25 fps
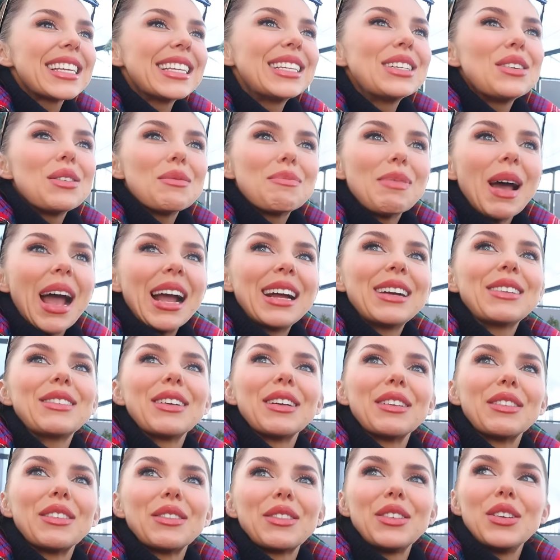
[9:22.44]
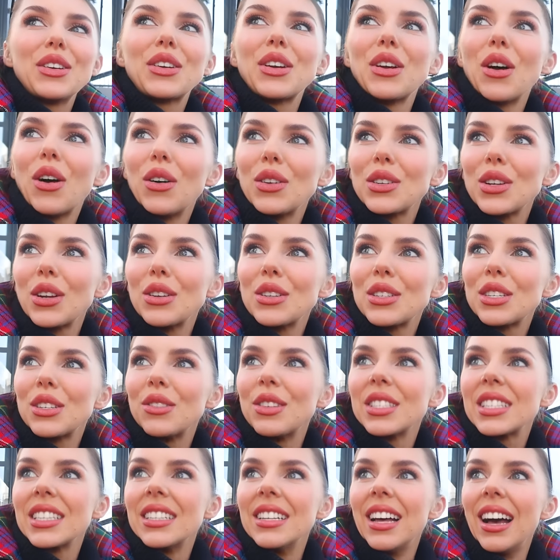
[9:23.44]
a little penguin you can hold on to,
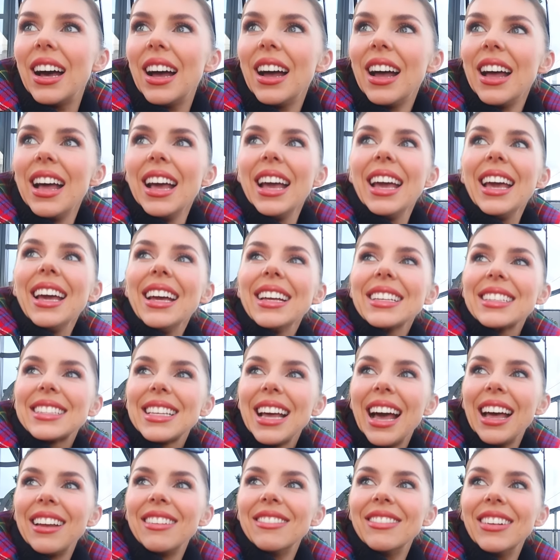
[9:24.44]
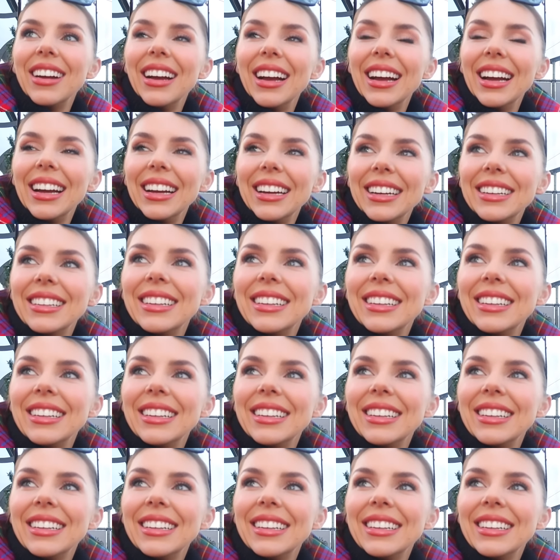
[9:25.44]
isn't there? Here's Henry.